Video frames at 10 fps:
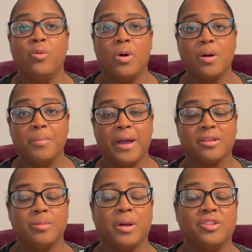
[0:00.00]
welcome back
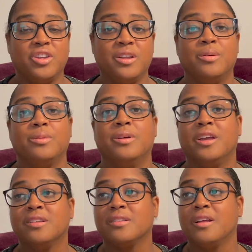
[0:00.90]
to my channel,
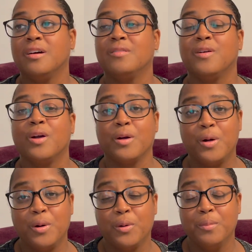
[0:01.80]
His Love, Her
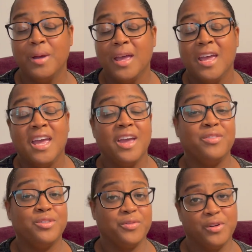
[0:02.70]
Home. If
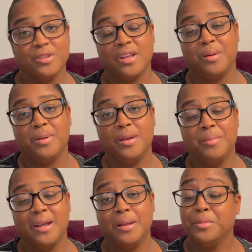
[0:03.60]
it's your first time here,
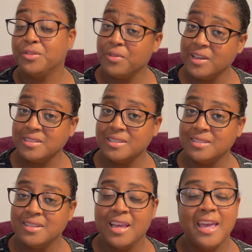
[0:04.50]
my name is
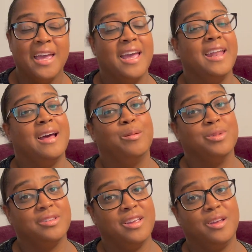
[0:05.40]
Frances, and I am a
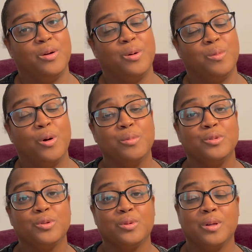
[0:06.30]
stay-at-home
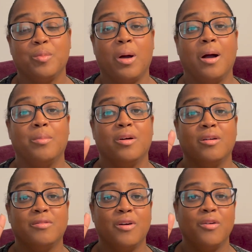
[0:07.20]
homeschooling mom
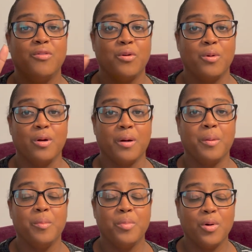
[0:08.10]
of four
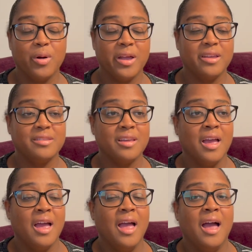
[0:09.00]
boys.
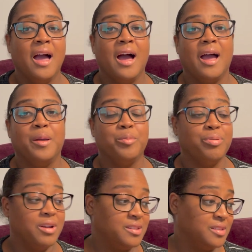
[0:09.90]
I am
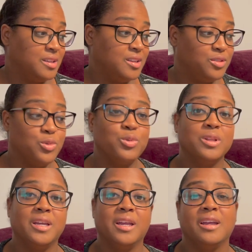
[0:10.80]
presently
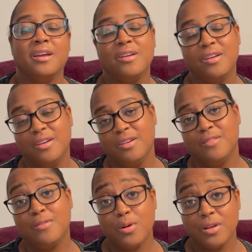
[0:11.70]
schooling
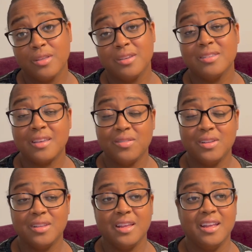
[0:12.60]
4th,
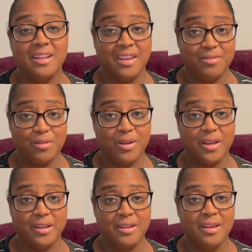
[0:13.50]
7th, and 8th grade.